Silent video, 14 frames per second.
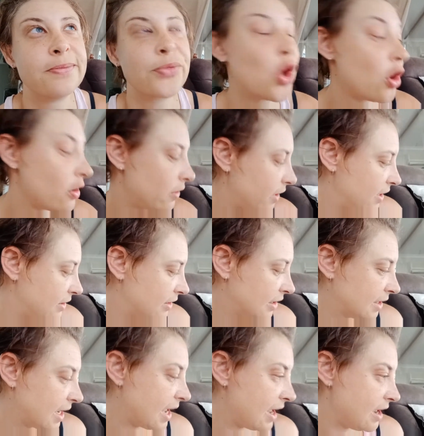early in the
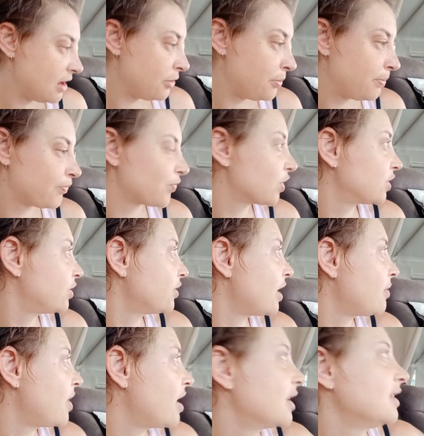day, so that
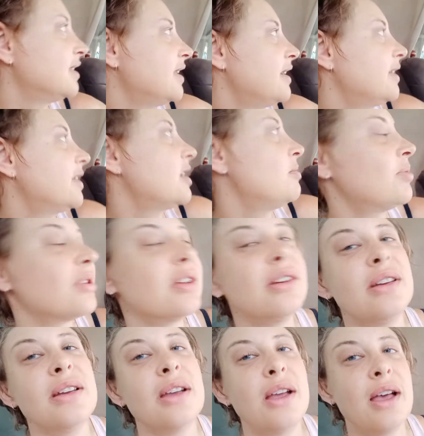way I can set it up
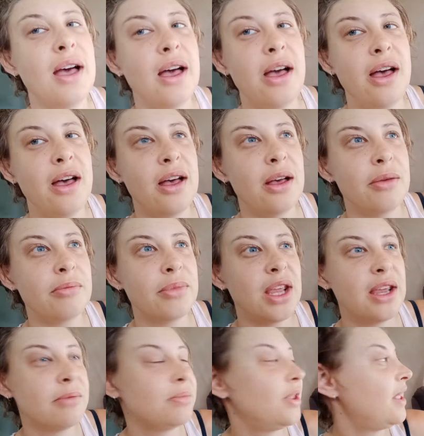He
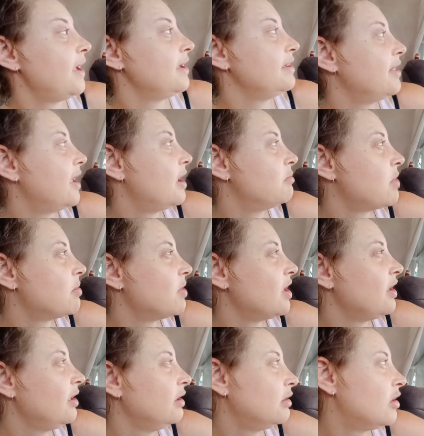can play in there,
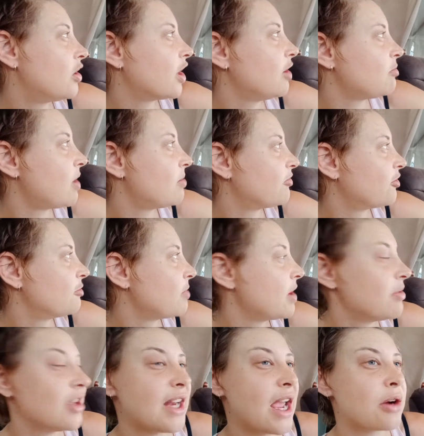maybe lock him up for
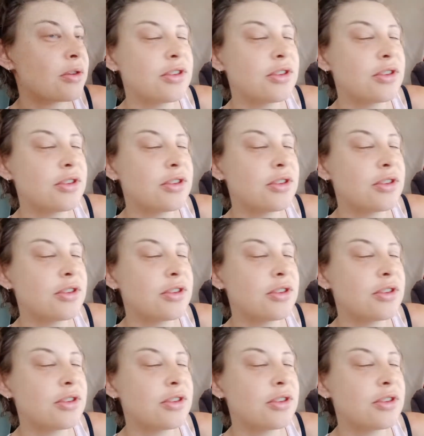maybe an hour